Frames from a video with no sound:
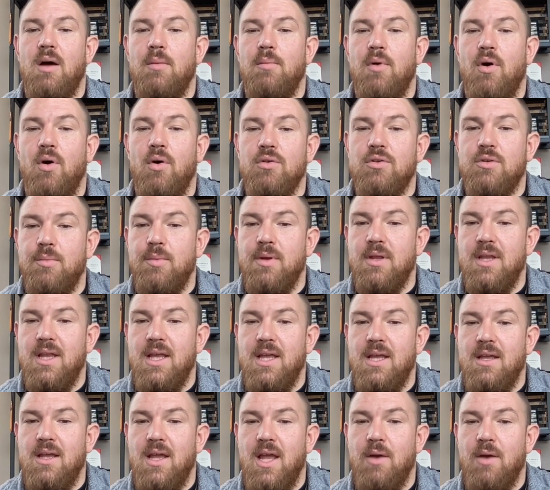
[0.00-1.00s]

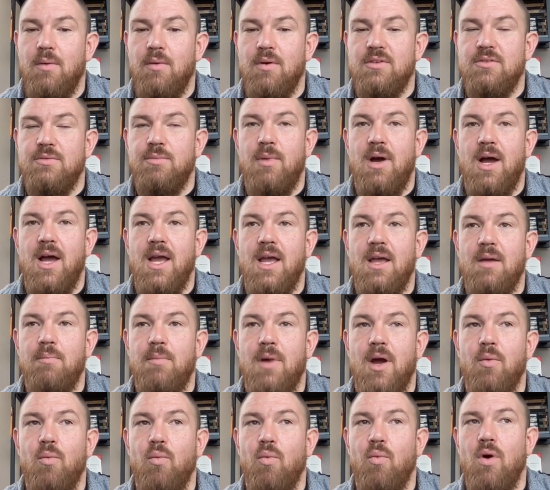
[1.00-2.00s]
Ultimately, it was my
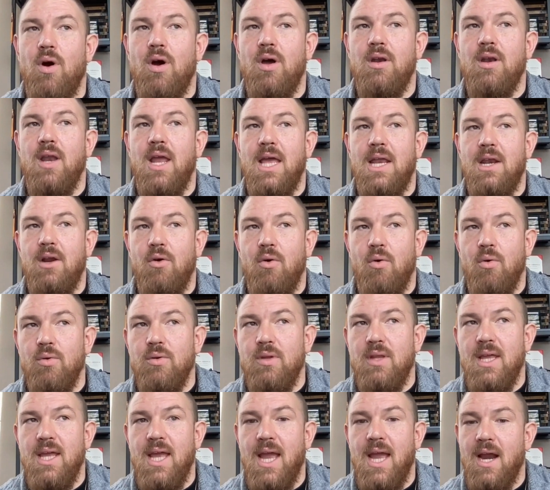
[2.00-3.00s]
one and
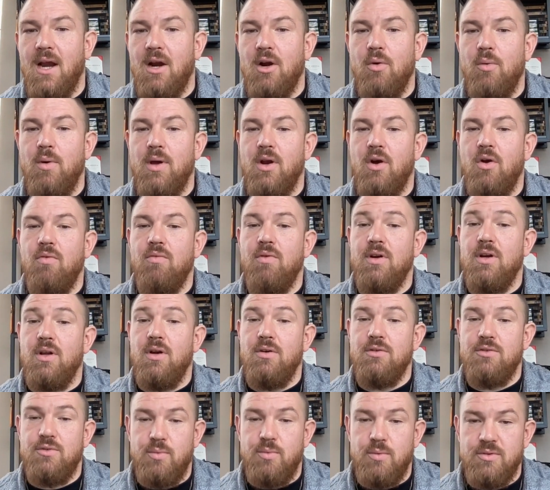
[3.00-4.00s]
only heroin
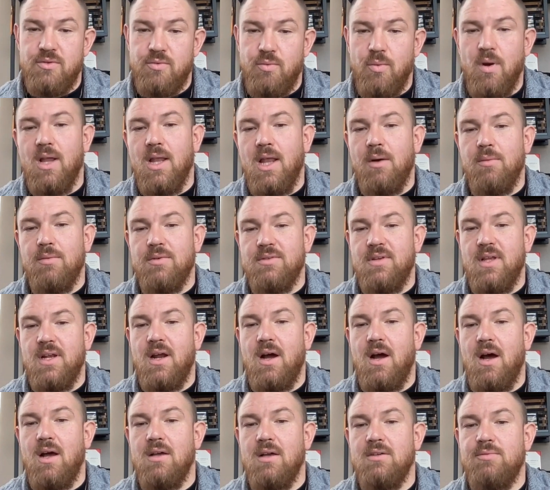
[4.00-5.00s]
overdose was while I was in
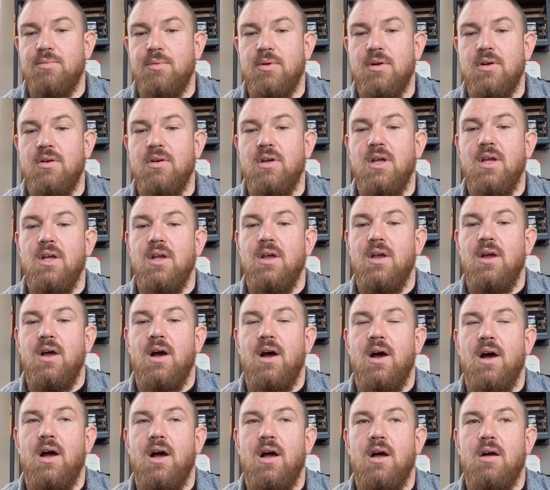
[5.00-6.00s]
a hospital.
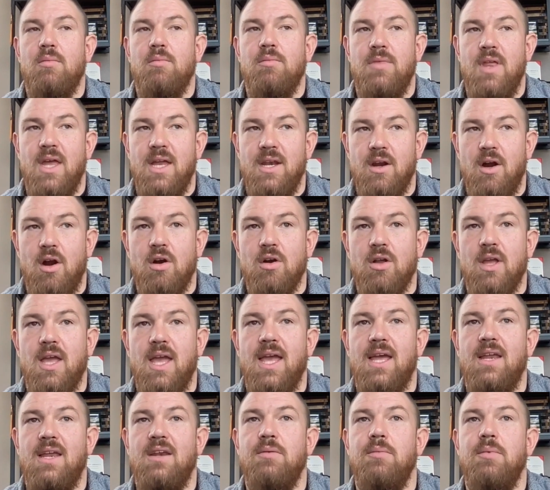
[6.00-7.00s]
They
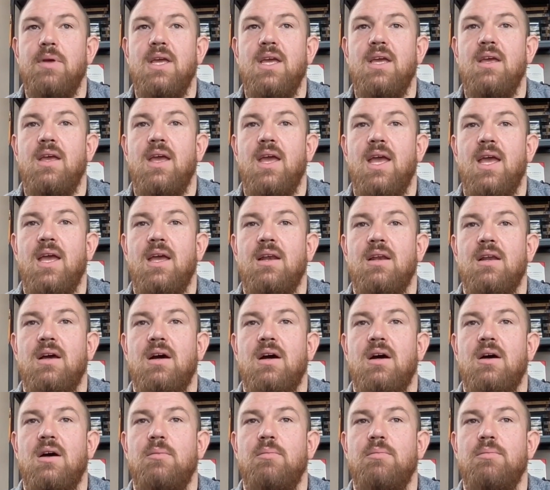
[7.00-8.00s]
Narcaned me,
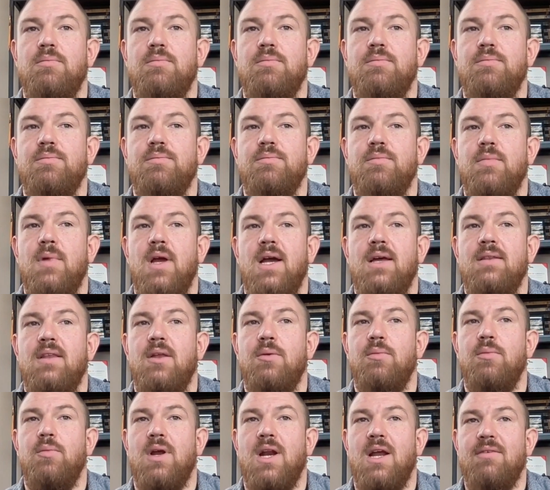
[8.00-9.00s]
and
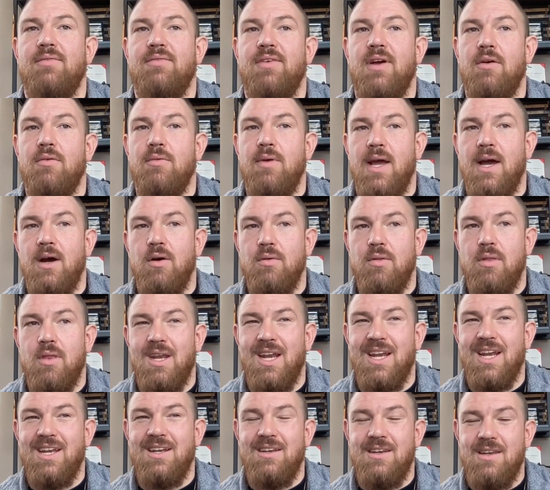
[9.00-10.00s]
then when I found out that
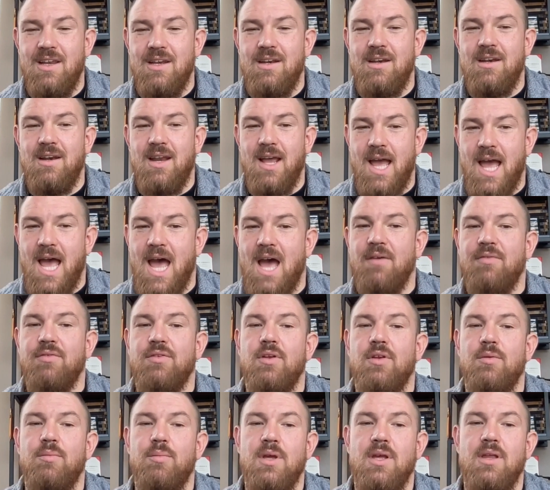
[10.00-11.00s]
I didn't have
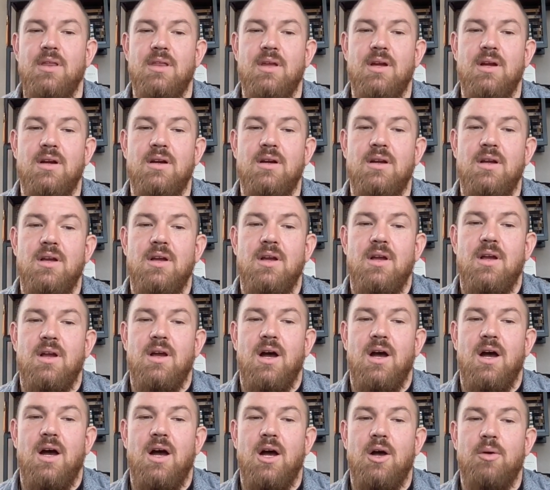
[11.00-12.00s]
to be there,
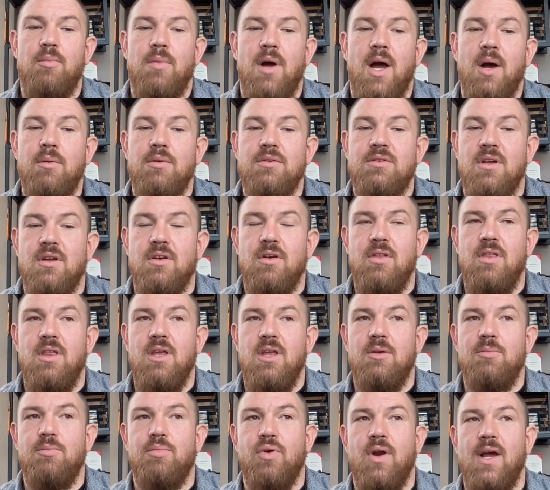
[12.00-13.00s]
I was under the
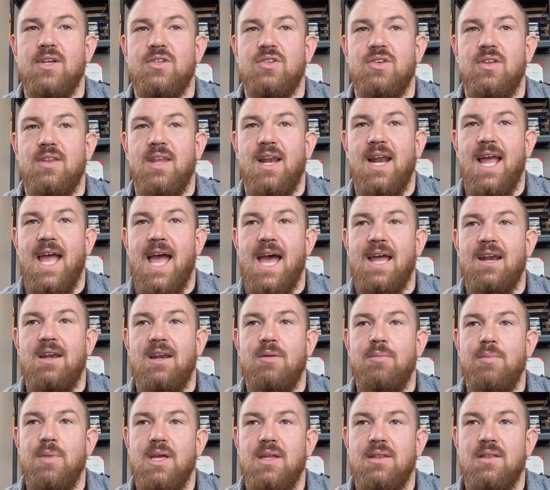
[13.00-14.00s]
impression that I had to
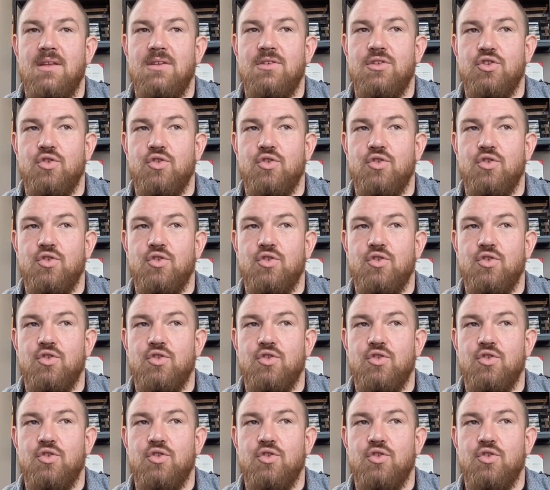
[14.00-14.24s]
be at this